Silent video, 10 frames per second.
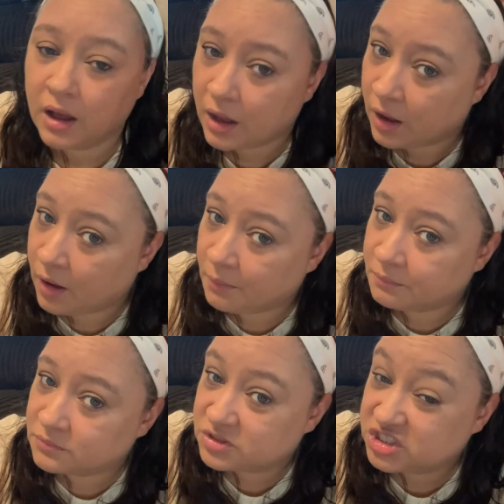
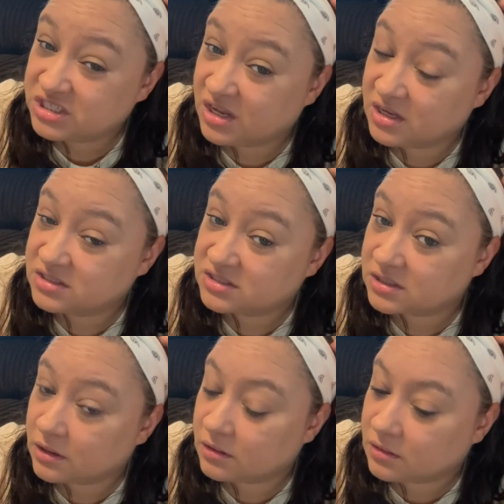Um, she does
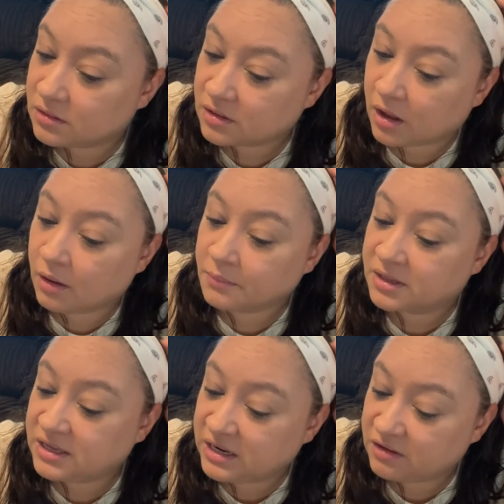um,
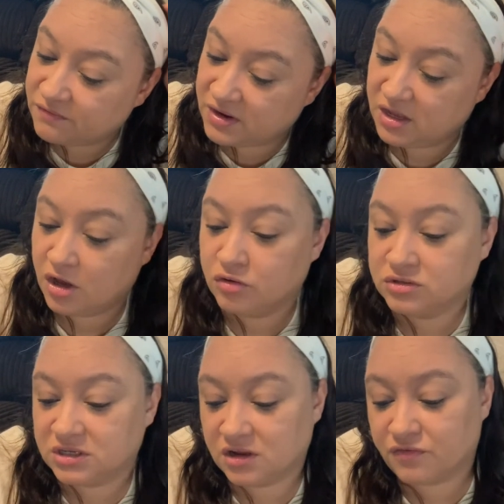cleaning
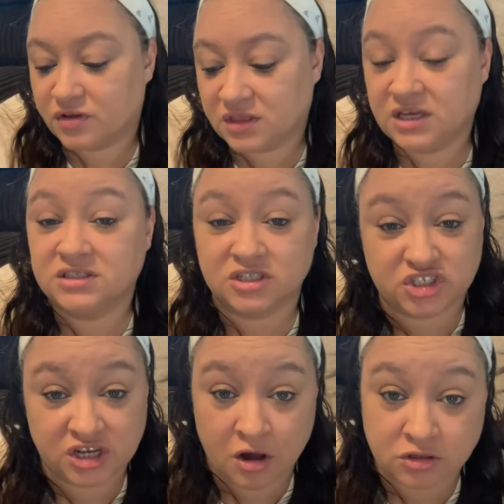videos and different things, and
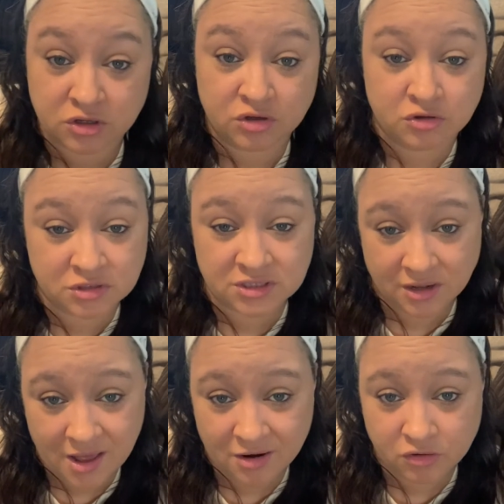she also uses a
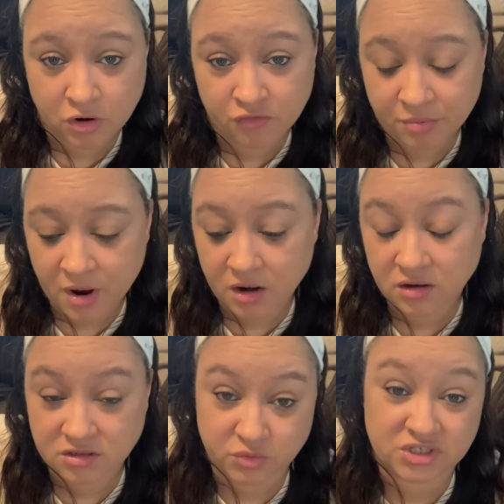lot of Grove
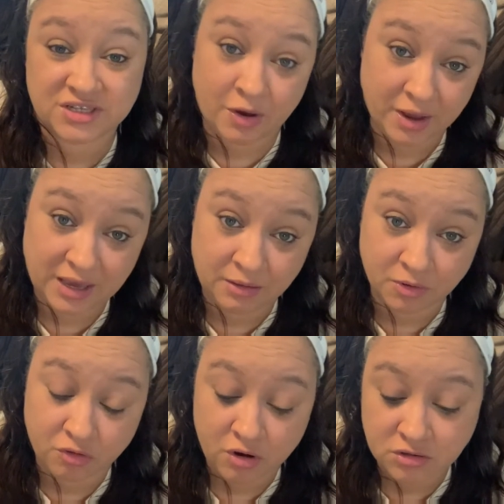products, which is how I came
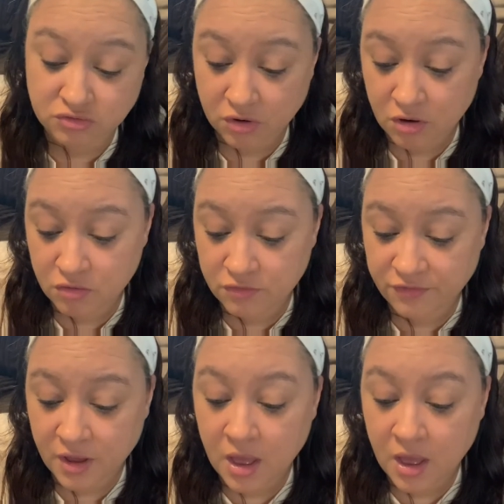across Grove.